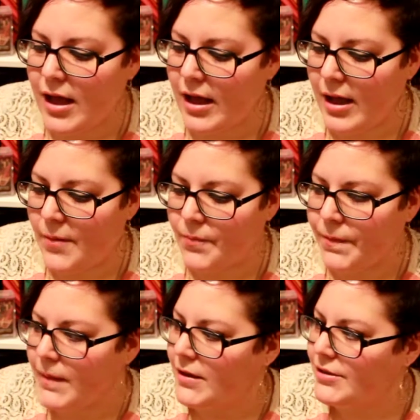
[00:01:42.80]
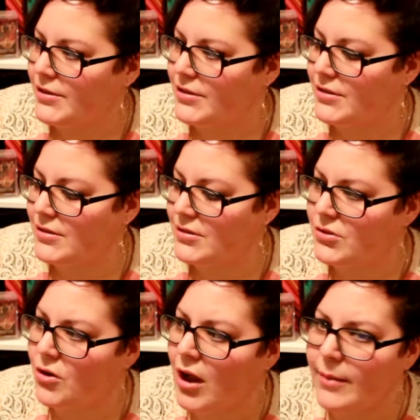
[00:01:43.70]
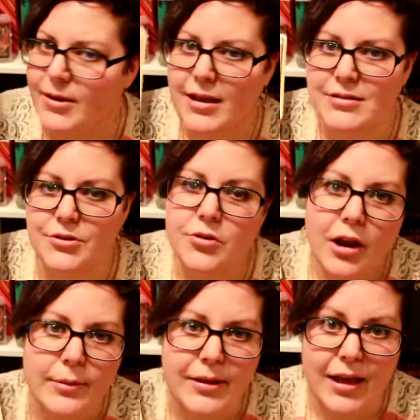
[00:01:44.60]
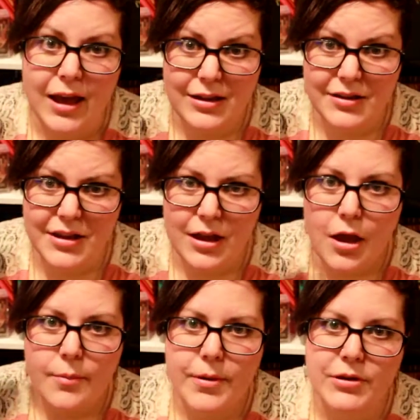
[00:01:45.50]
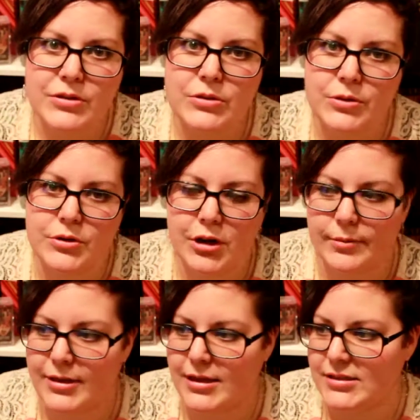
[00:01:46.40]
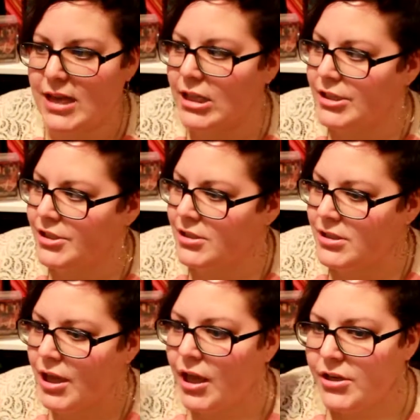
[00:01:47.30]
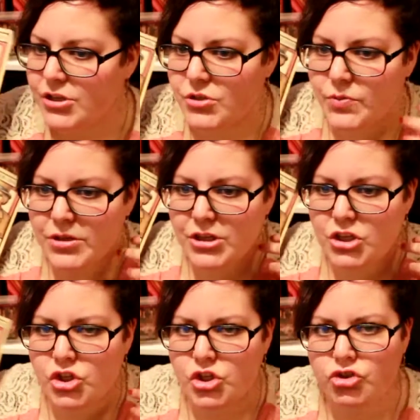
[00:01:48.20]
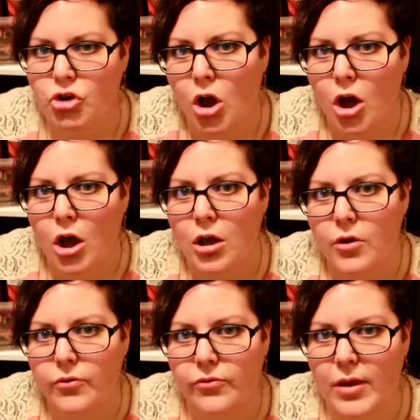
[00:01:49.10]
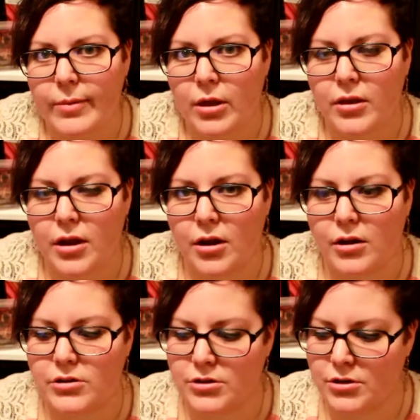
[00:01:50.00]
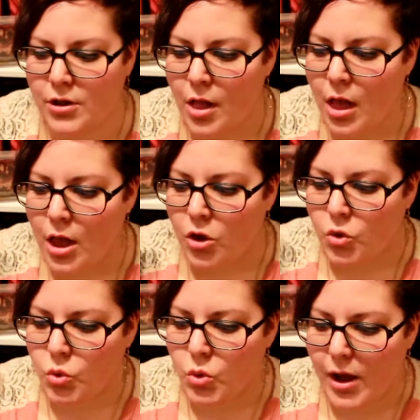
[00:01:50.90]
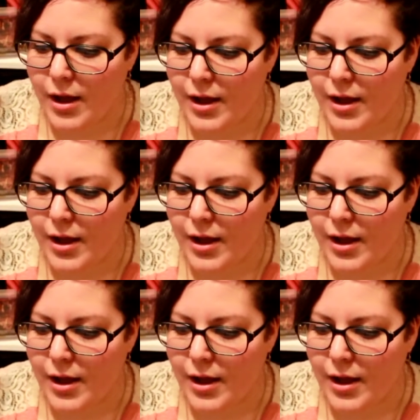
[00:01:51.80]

um, She's described as incredibly ugly, but also incredibly intelligent. She's a really strong female character who